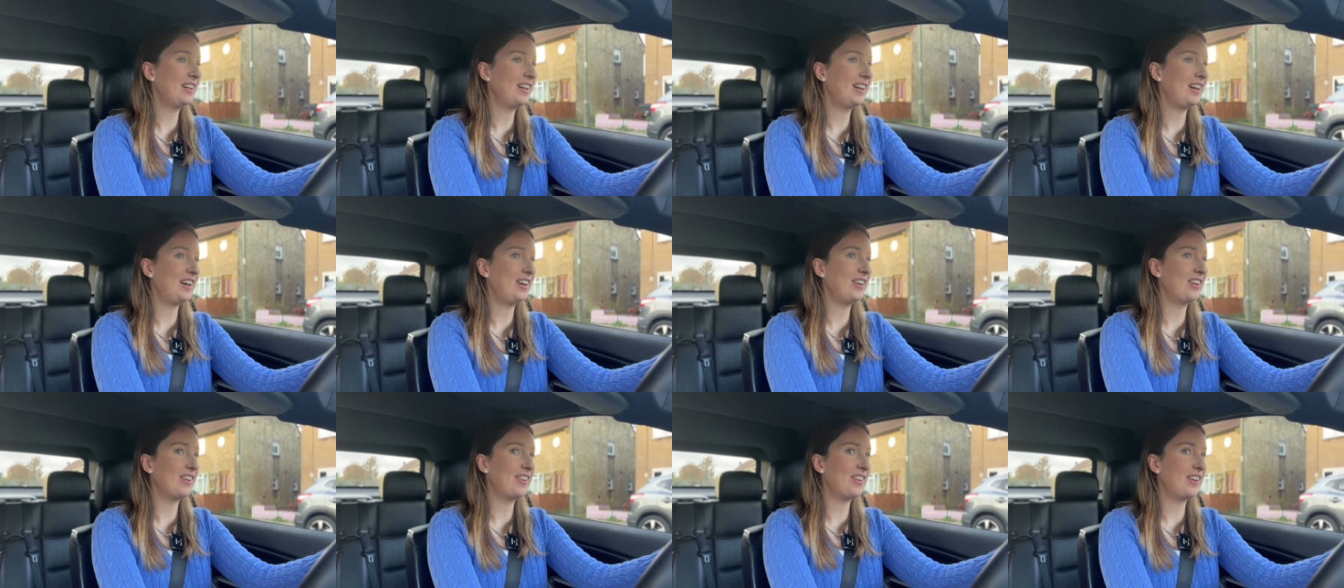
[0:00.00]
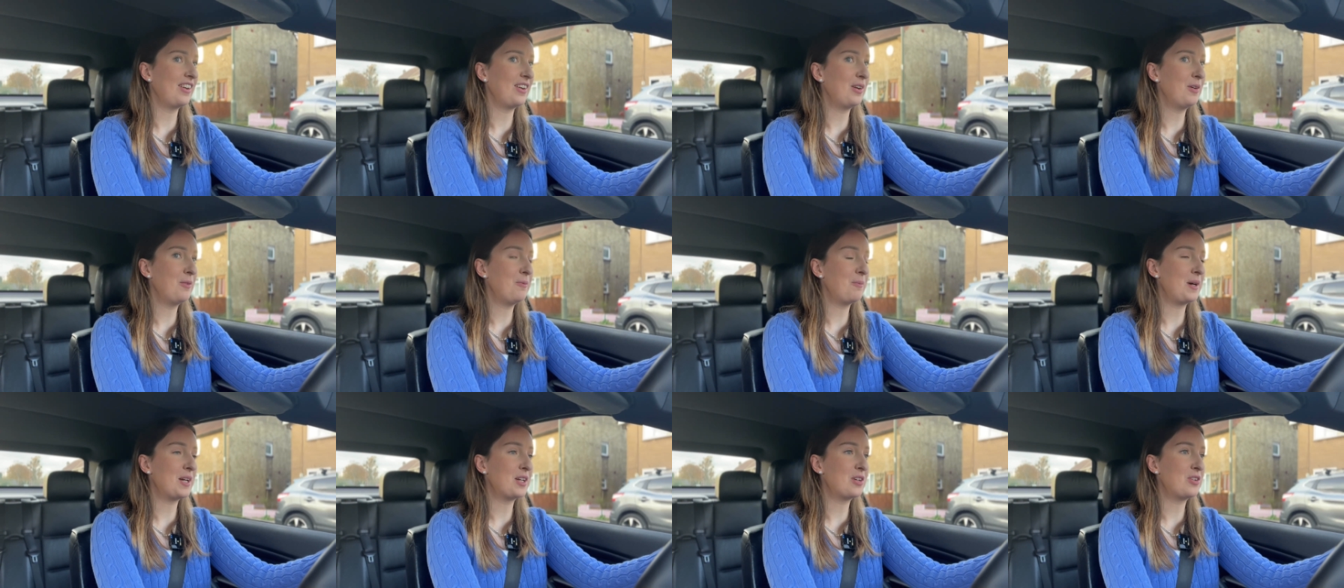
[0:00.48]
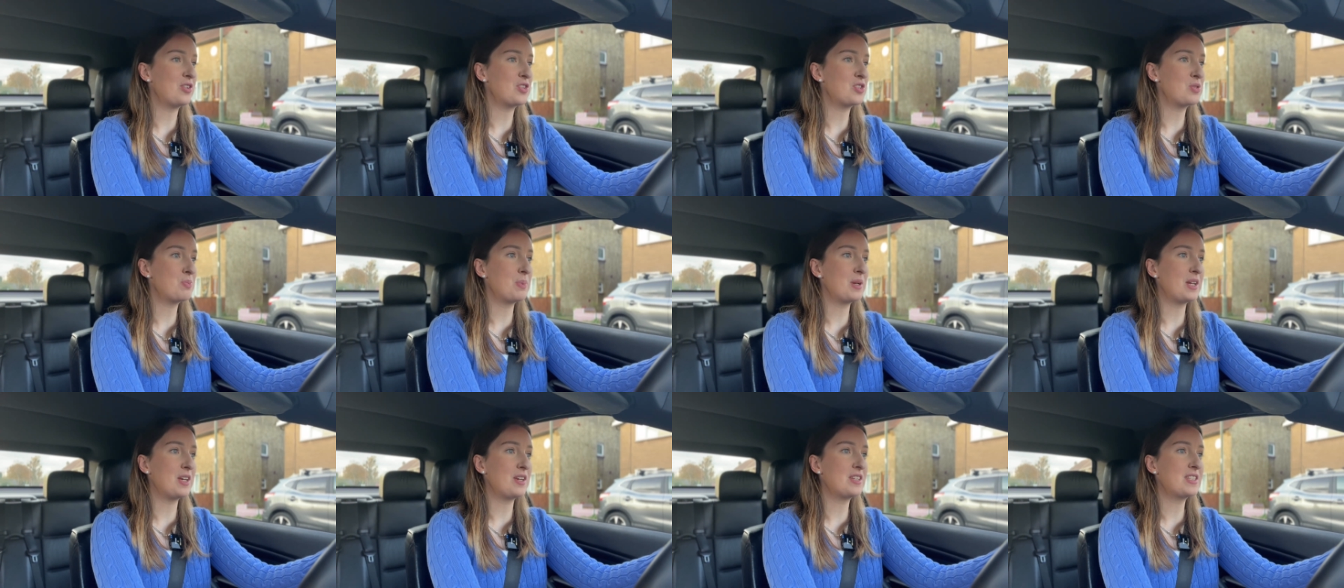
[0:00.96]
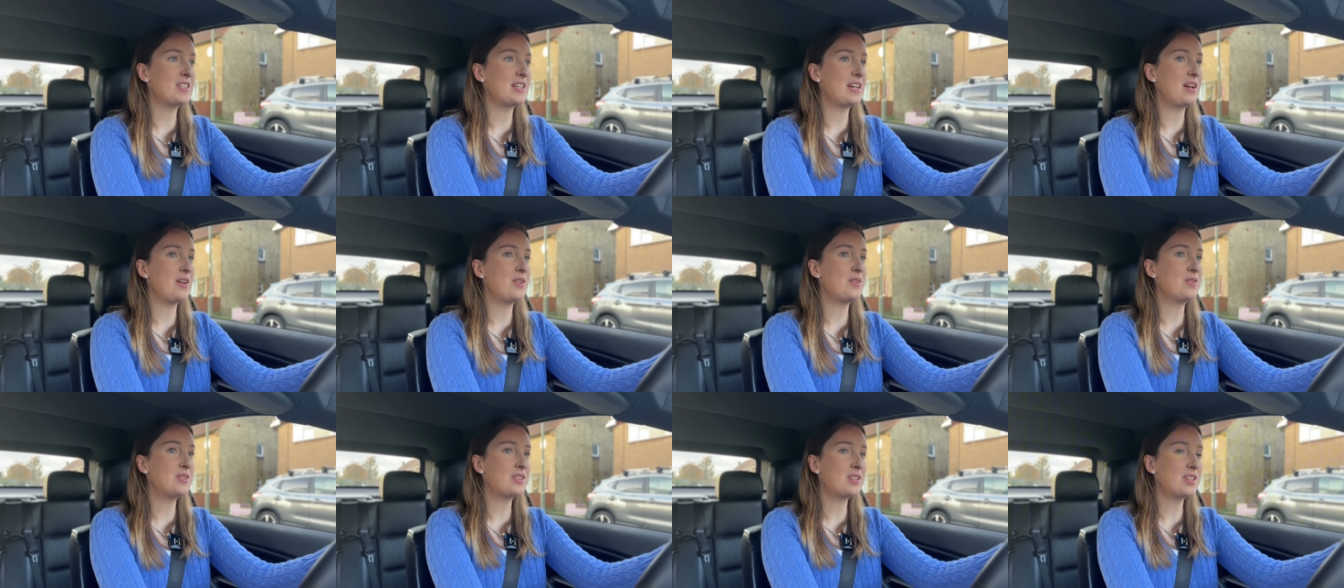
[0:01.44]
I was like, oh my gosh, but it
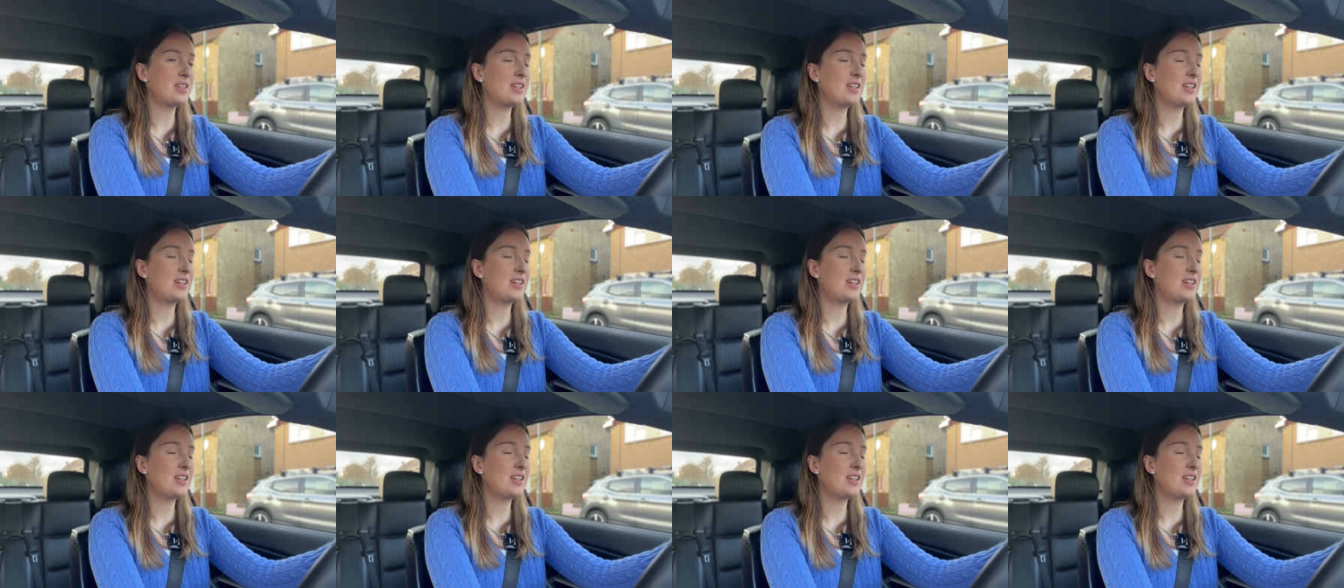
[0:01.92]
sounds